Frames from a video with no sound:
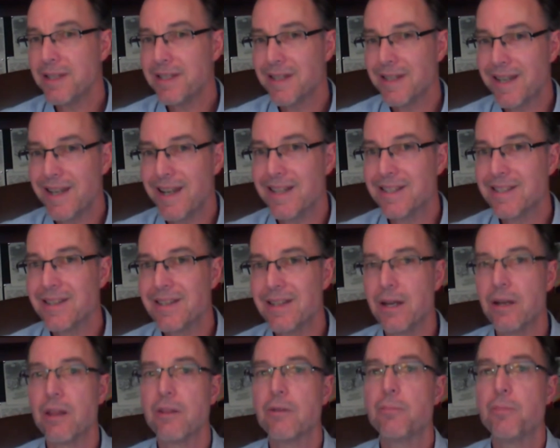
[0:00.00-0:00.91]
against
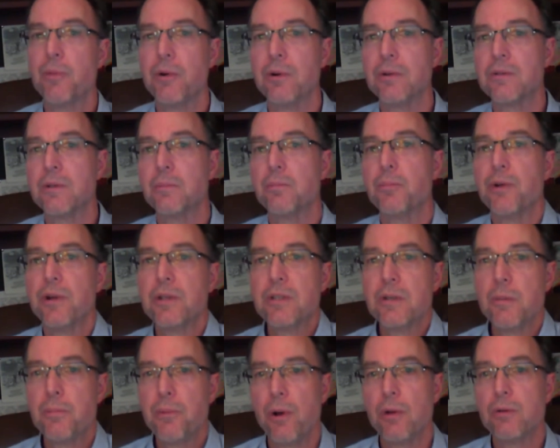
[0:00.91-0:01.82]
another person
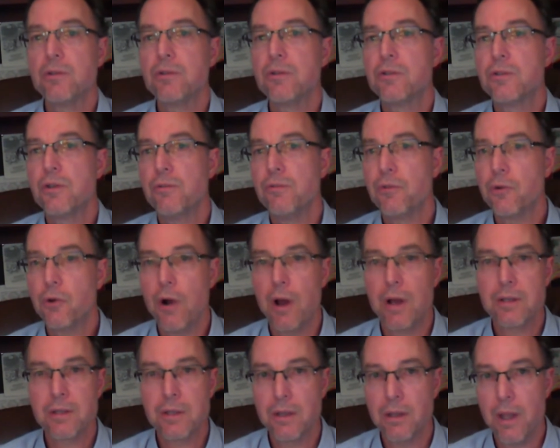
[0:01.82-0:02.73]
presupposes you've
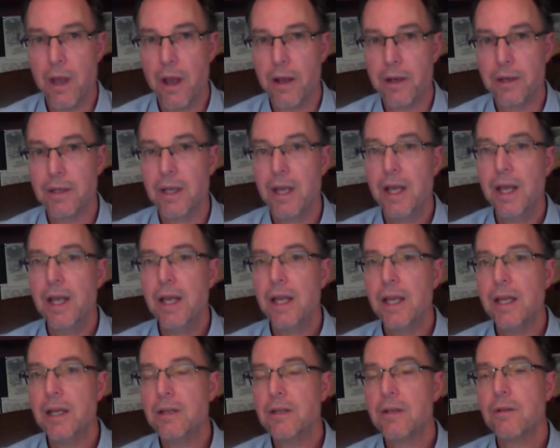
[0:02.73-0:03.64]
crossed a line
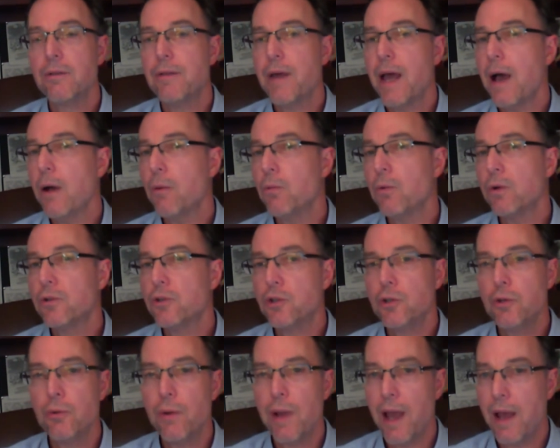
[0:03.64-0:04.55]
into that
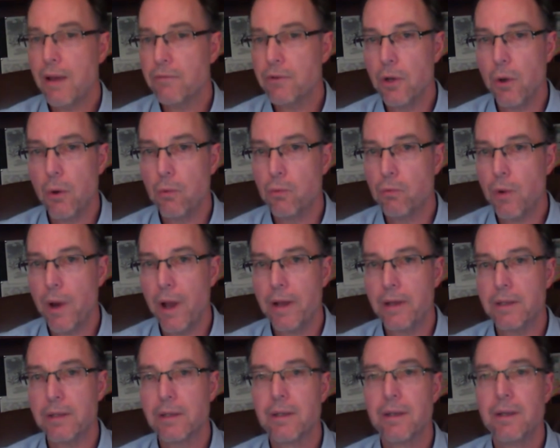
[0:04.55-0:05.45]
which you have no
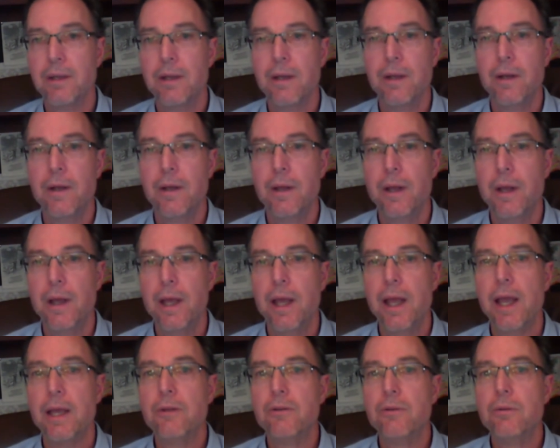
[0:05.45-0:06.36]
right
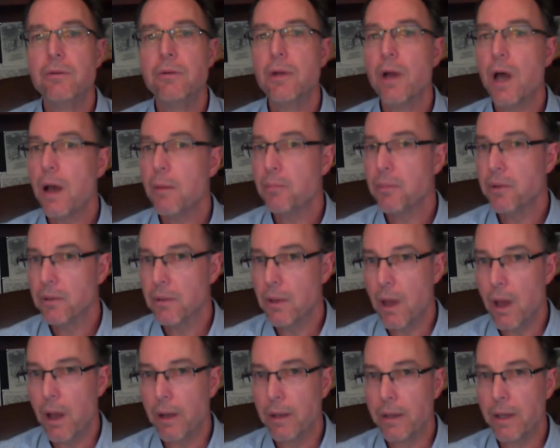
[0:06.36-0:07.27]
and do not
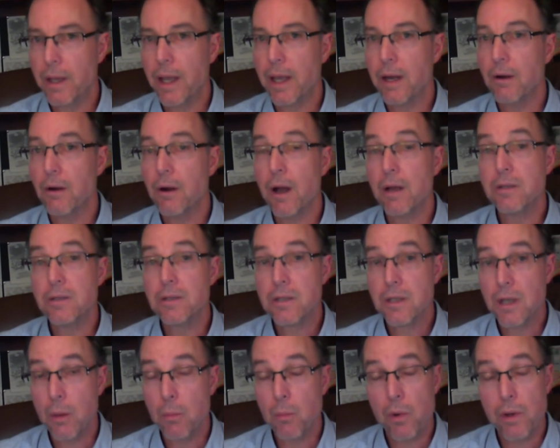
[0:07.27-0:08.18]
belong and are on
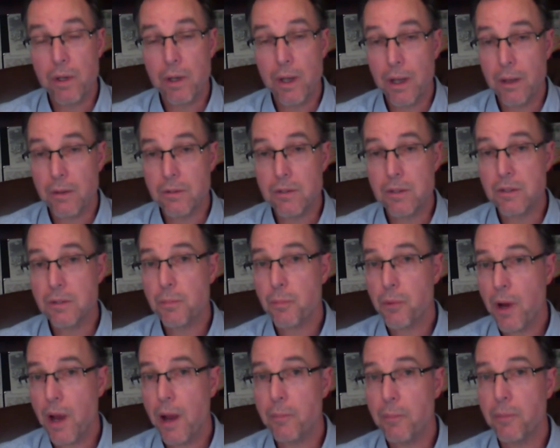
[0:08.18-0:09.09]
someone else's
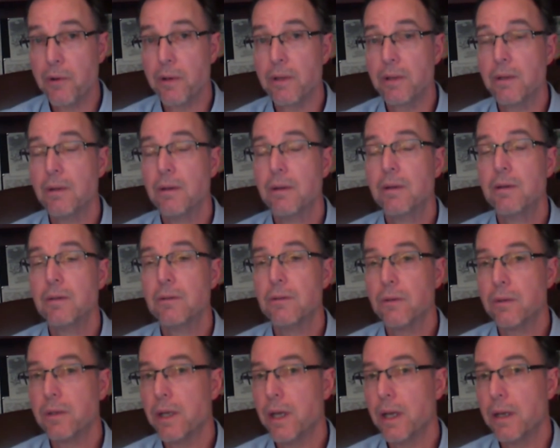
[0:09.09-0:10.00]
property. So
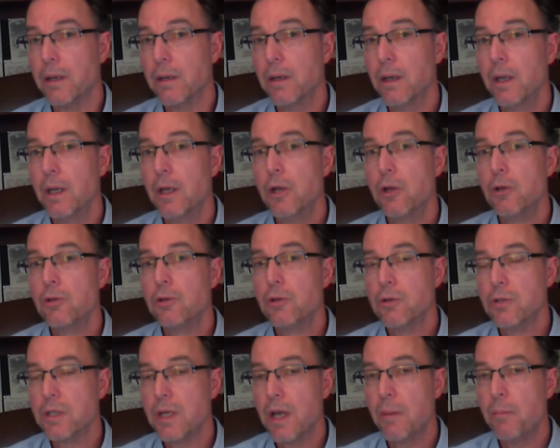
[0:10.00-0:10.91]
again, to
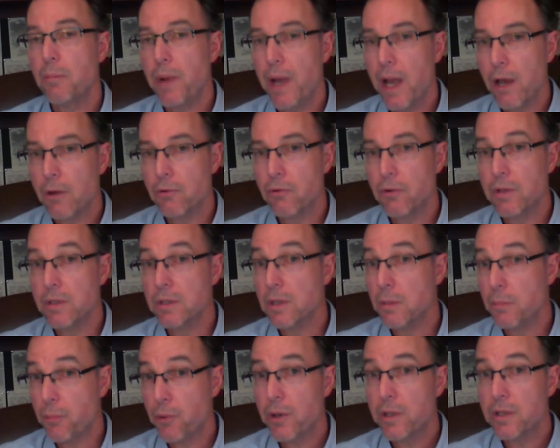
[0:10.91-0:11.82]
set boundaries,
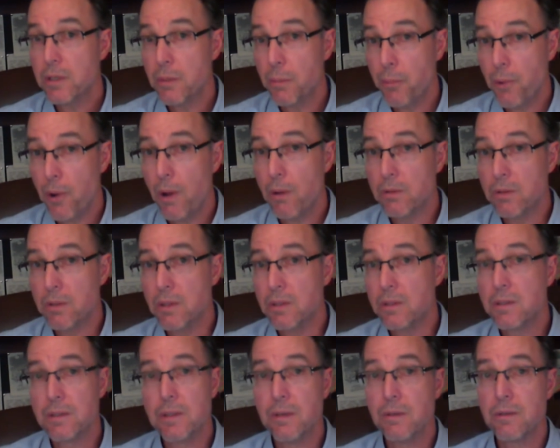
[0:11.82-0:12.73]
it
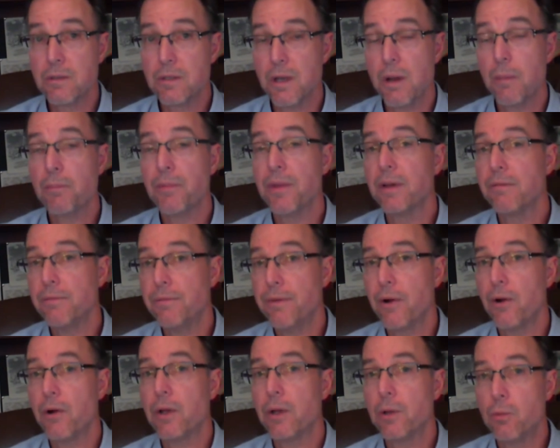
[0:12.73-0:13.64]
presupposes there's something
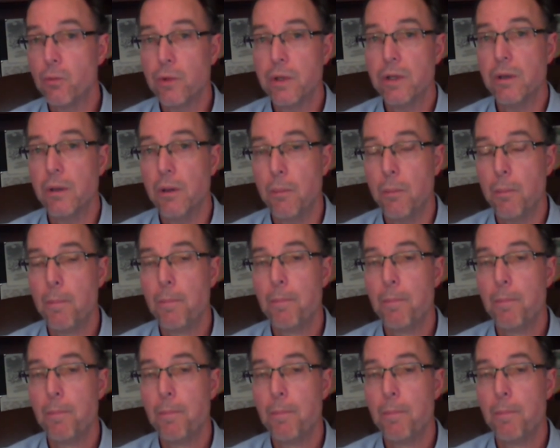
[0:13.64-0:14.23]
very real.